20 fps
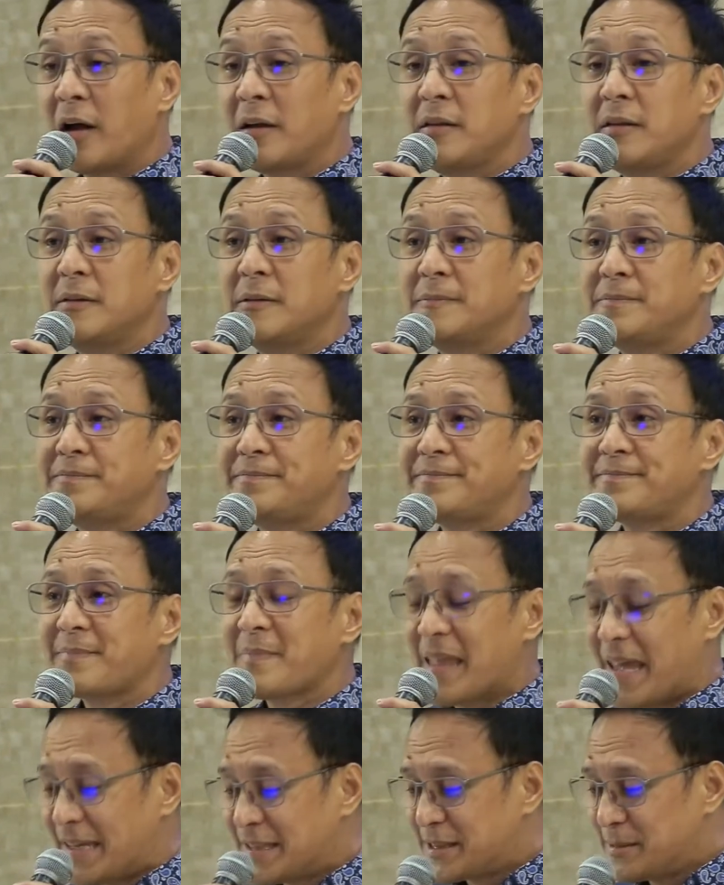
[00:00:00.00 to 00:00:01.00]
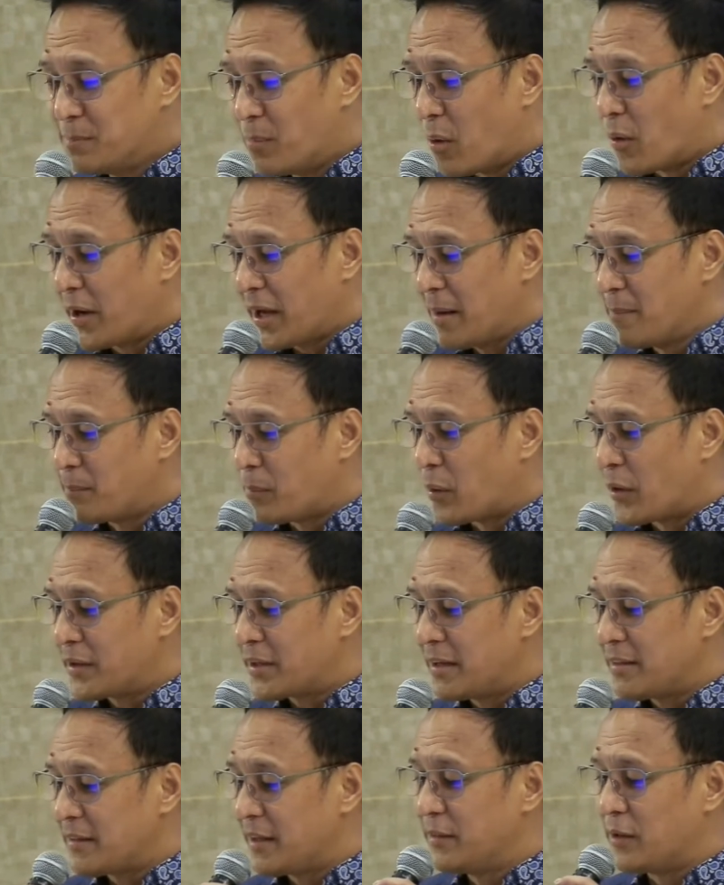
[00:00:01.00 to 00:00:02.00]
God is more
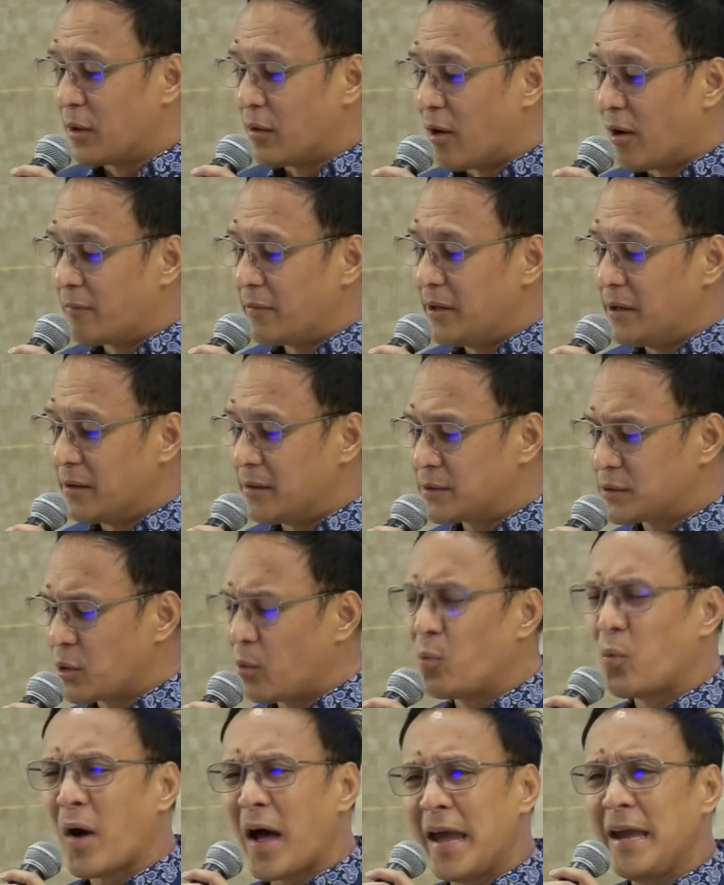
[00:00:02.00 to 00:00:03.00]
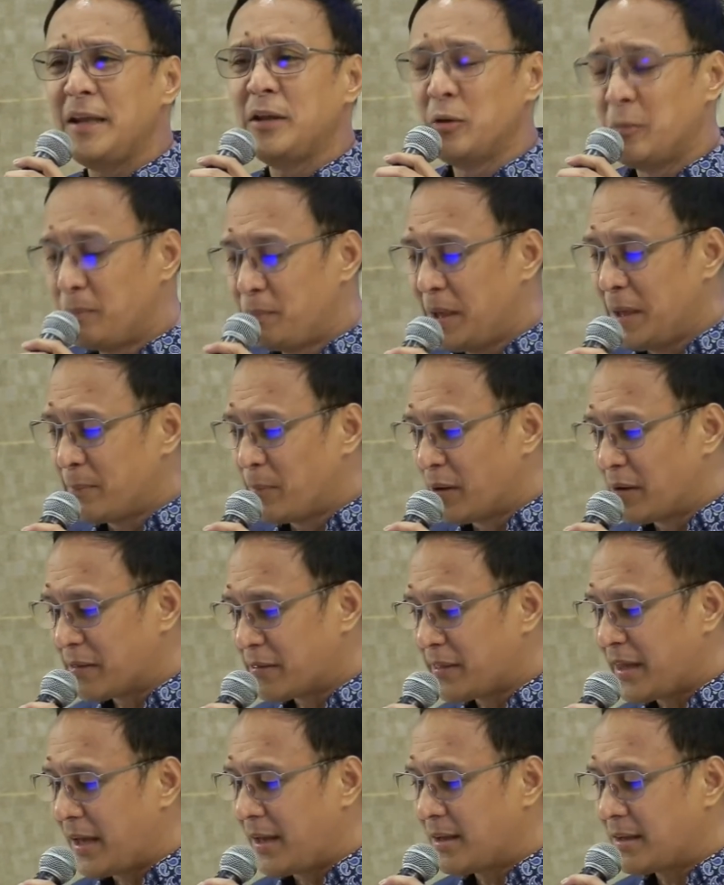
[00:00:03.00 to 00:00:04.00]
important than the governor. So why do
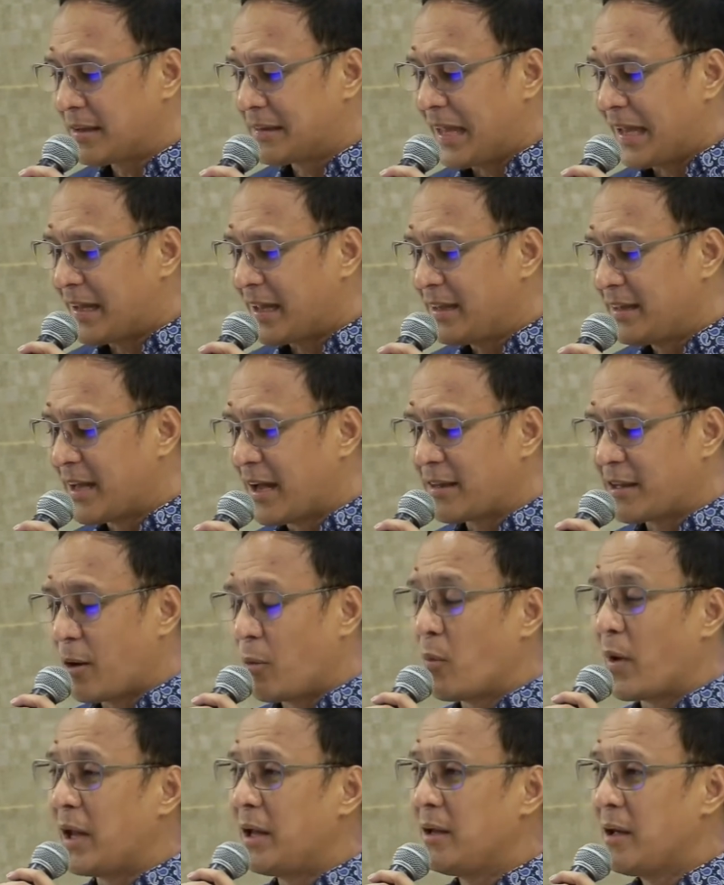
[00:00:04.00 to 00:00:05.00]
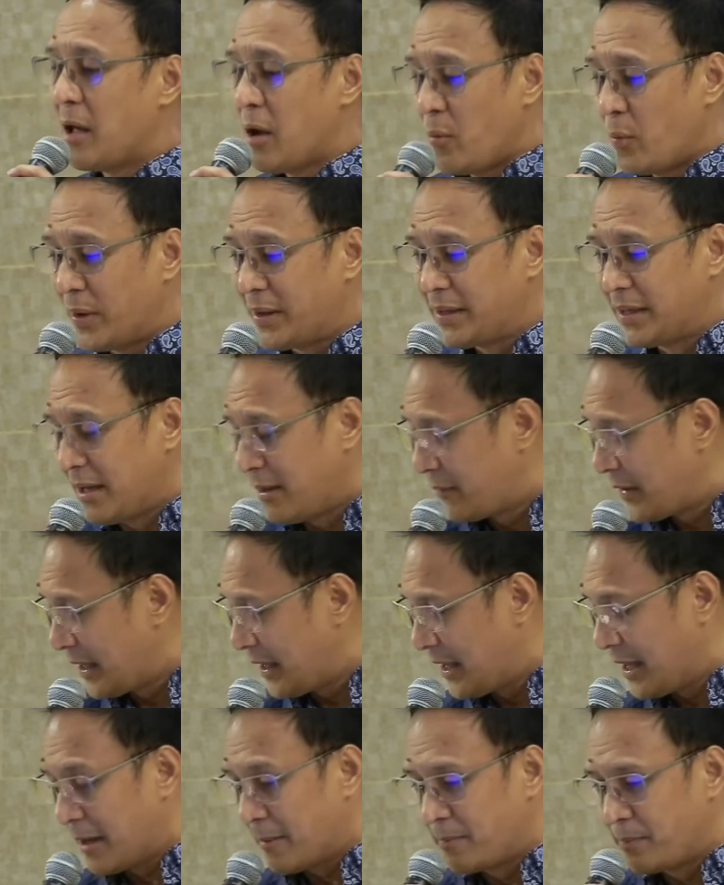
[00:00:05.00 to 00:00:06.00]
people think they can get away with
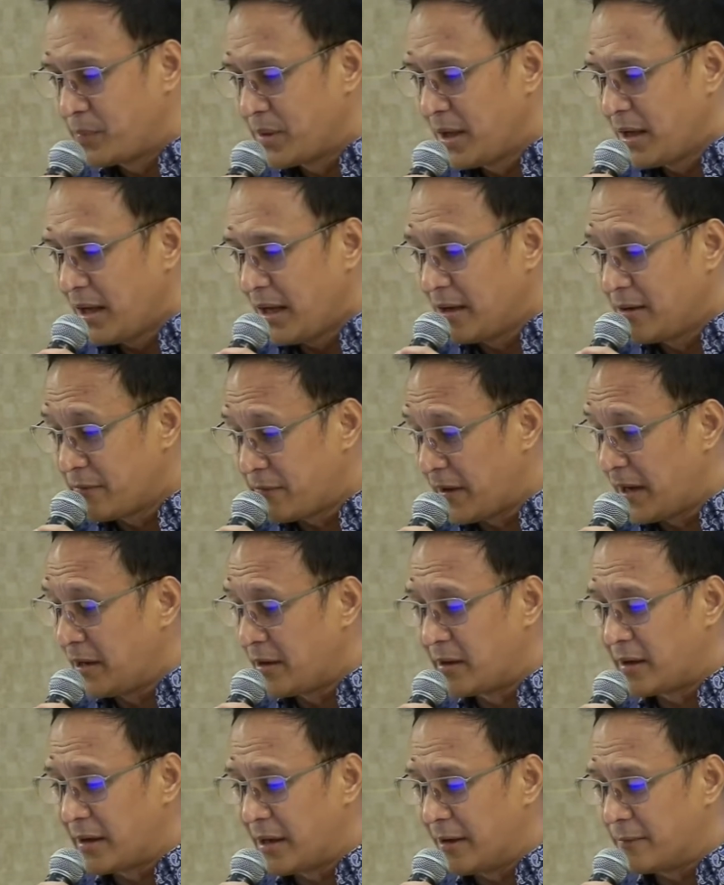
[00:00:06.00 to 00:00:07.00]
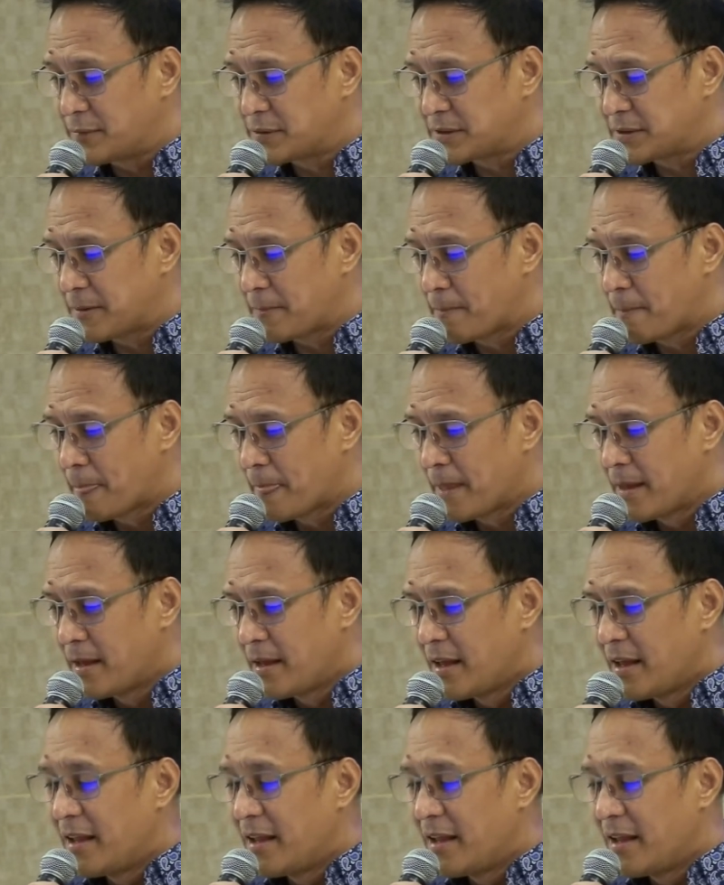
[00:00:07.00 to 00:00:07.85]
giving him inferior gifts?